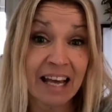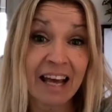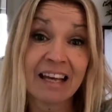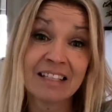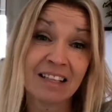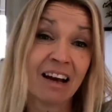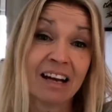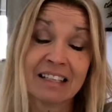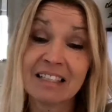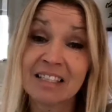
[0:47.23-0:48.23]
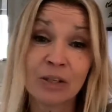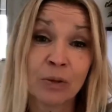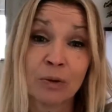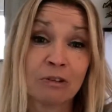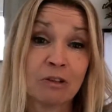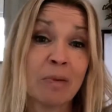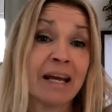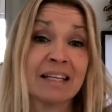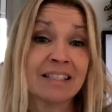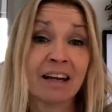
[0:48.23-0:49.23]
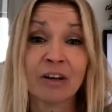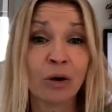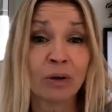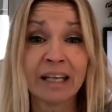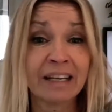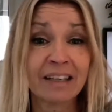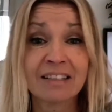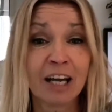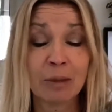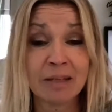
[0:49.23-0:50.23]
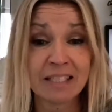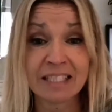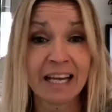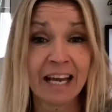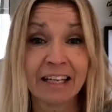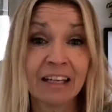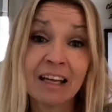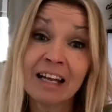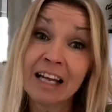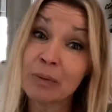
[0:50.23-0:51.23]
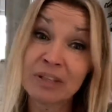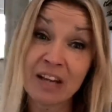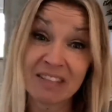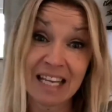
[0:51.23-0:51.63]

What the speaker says: their design still remains iconic and timeless today. It will never